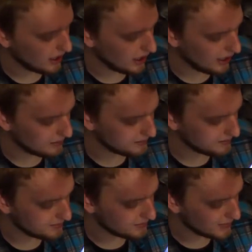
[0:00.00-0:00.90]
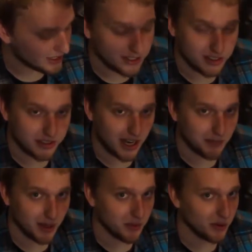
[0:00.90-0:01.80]
Um, this is the
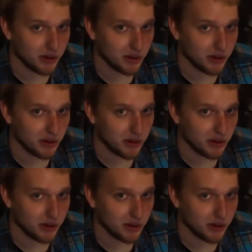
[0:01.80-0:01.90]
time demo.